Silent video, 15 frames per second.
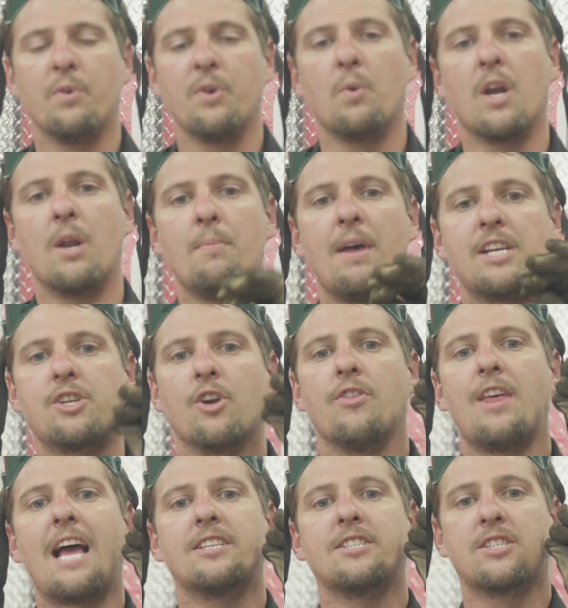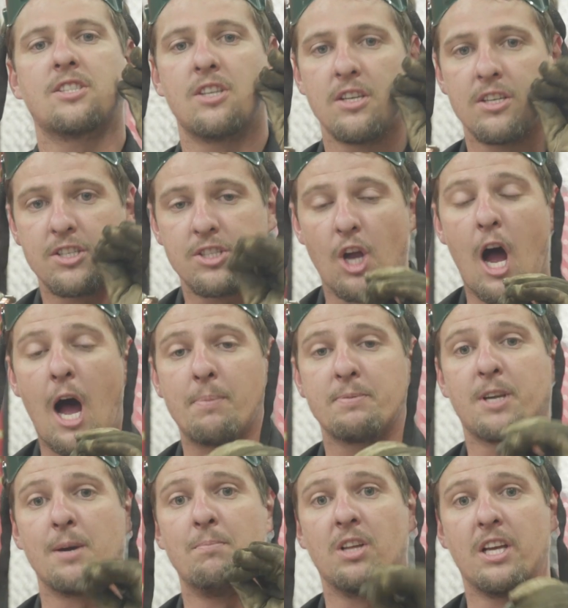We want to make sure that
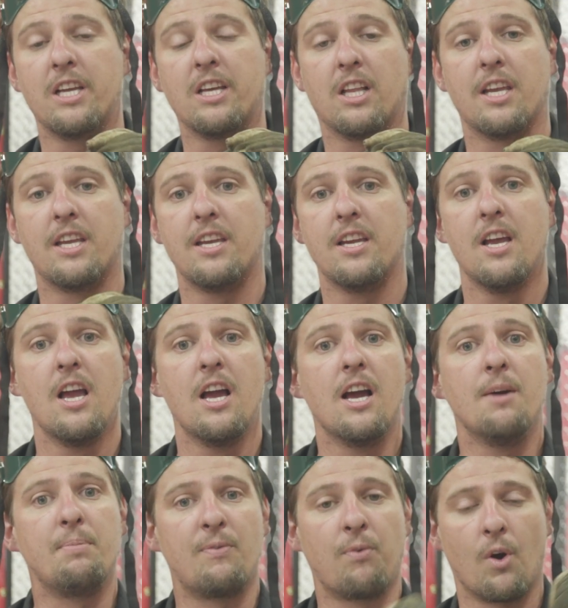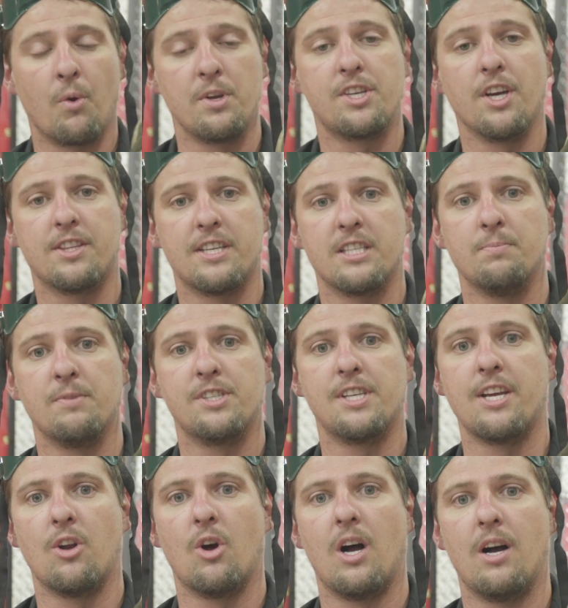stops completely before we shut this
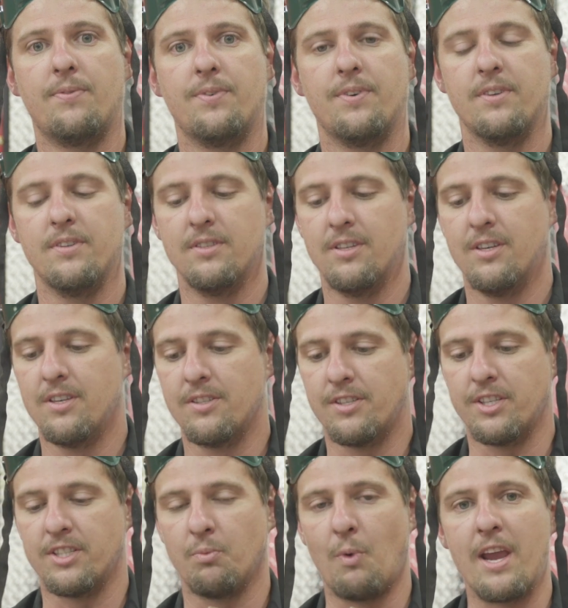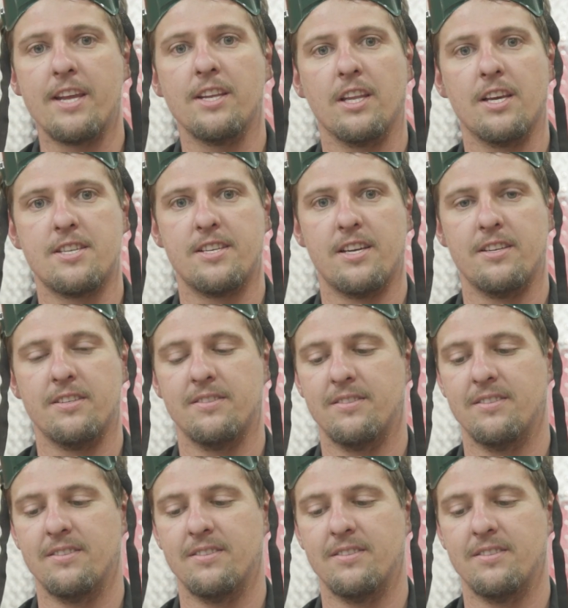machine off. Just wait and listen.